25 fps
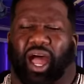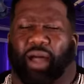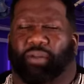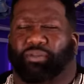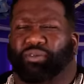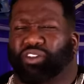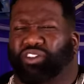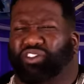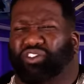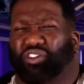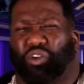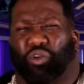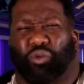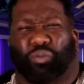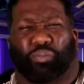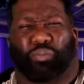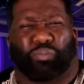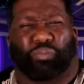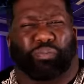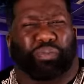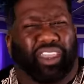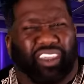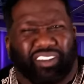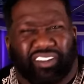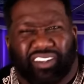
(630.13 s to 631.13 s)
I'm just so
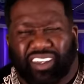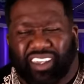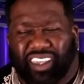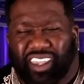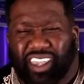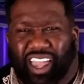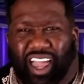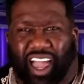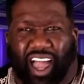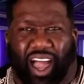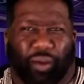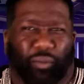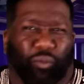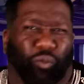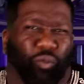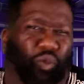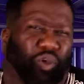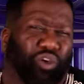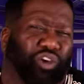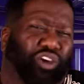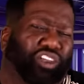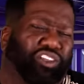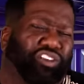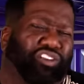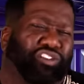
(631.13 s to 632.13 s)
busy, I'm
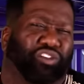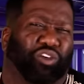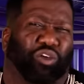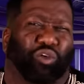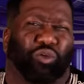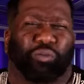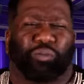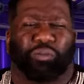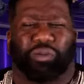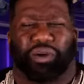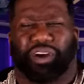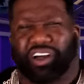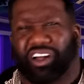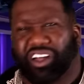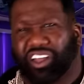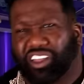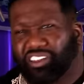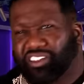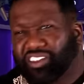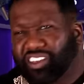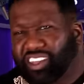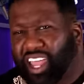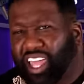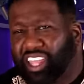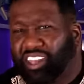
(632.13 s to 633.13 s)
working so
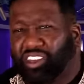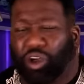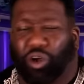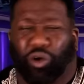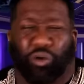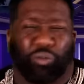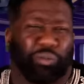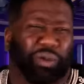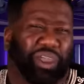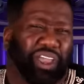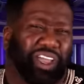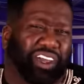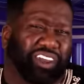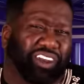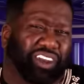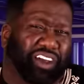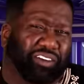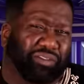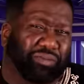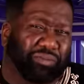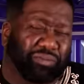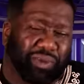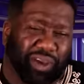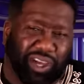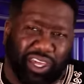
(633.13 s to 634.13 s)
much, and I don't make
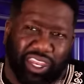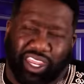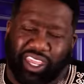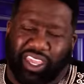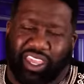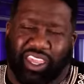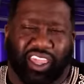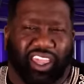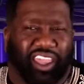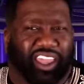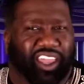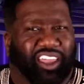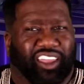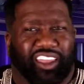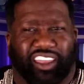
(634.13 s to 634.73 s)
enough money.